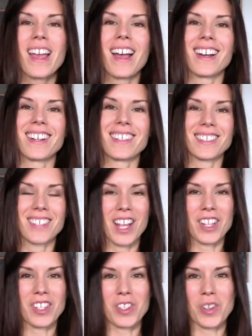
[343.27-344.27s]

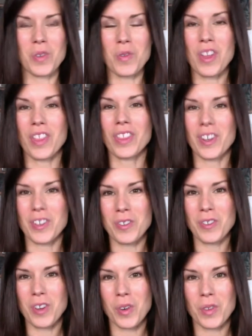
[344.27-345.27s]
And so there you
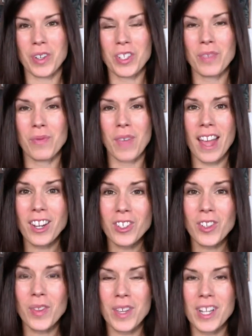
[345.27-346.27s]
go. There's some
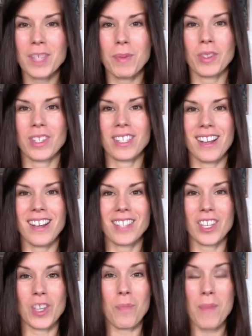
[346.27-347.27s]
extra things about the tongue
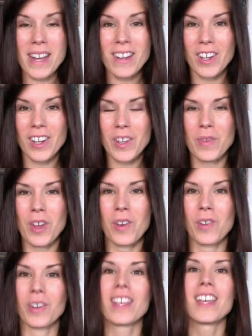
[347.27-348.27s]
that you may not have
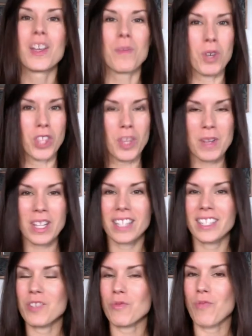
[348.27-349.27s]
known. Put them in
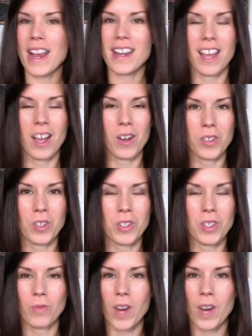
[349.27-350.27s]
clinic right now, use
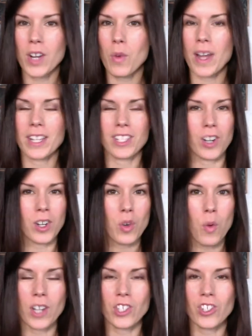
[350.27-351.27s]
them right away, start
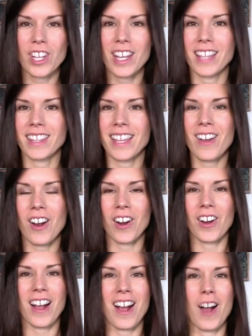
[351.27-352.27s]
questioning, and they
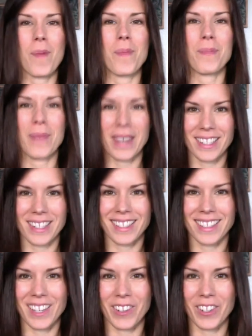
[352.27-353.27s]
are
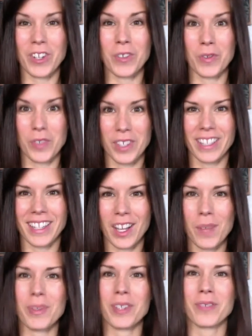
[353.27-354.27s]
amazing. They are going to really
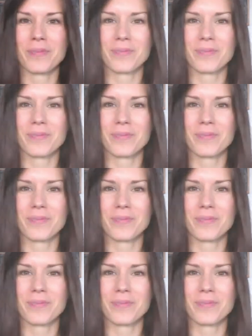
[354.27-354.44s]
help you.